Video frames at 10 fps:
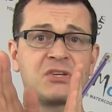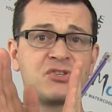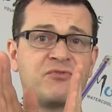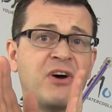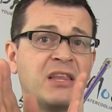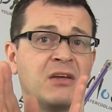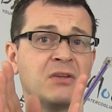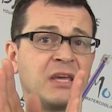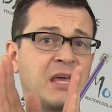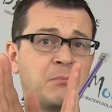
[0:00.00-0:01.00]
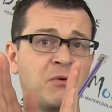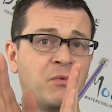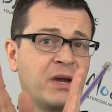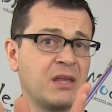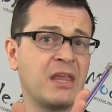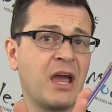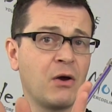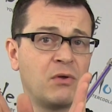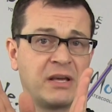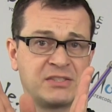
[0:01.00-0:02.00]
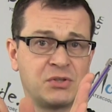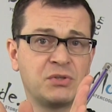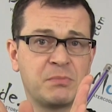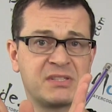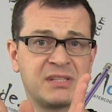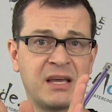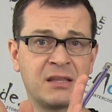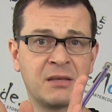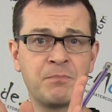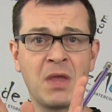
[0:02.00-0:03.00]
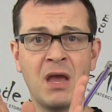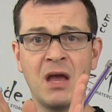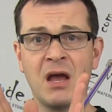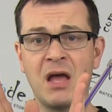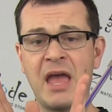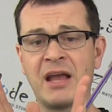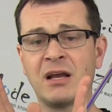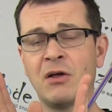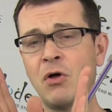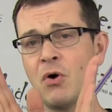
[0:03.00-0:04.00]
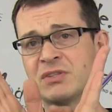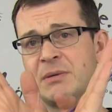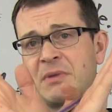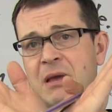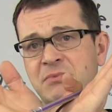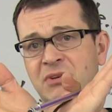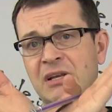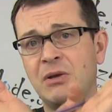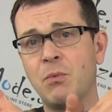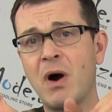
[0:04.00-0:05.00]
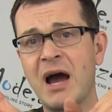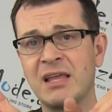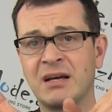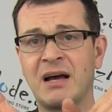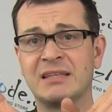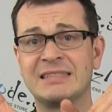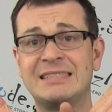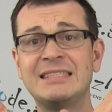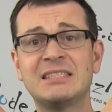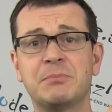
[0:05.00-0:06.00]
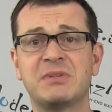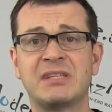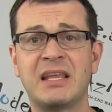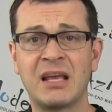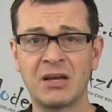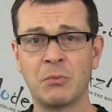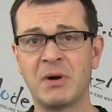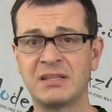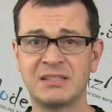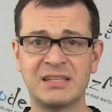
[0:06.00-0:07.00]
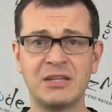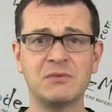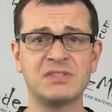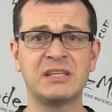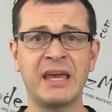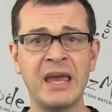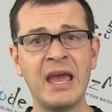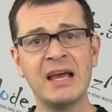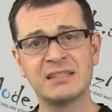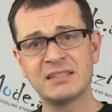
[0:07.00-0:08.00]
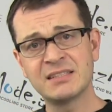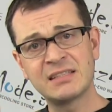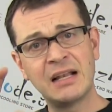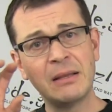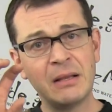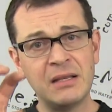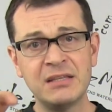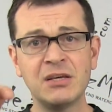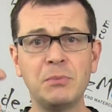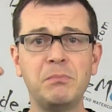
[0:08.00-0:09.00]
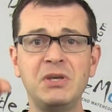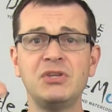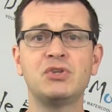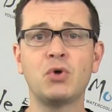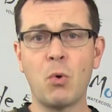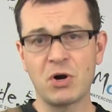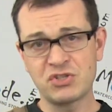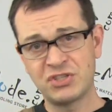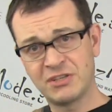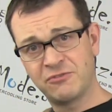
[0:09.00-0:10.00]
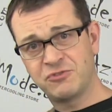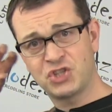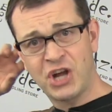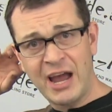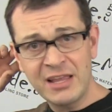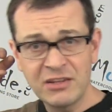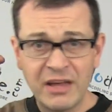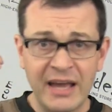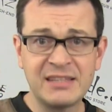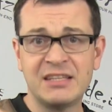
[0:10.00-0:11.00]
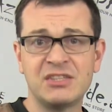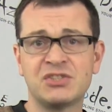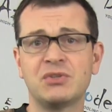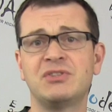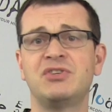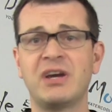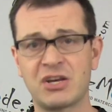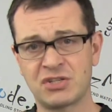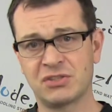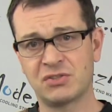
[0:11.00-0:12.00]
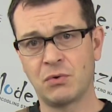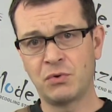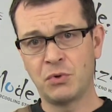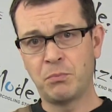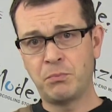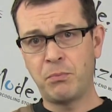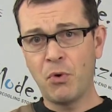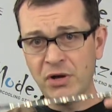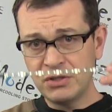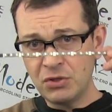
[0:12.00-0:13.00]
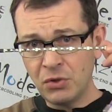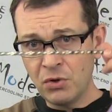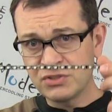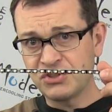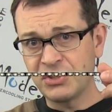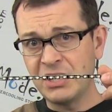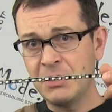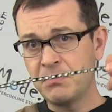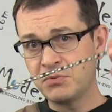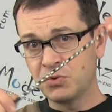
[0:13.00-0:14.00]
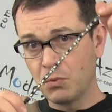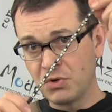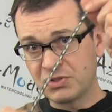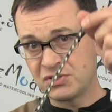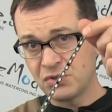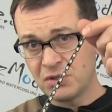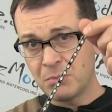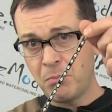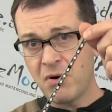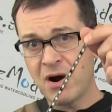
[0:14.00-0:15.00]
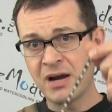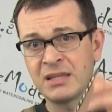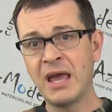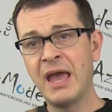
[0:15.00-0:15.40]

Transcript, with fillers: funnel can be very narrow, like 30% angle, or sometimes really wide, 160% angle, but in the end of the day, this is a little mini torch that shine light in a certain direction. So you point your strip towards certain part,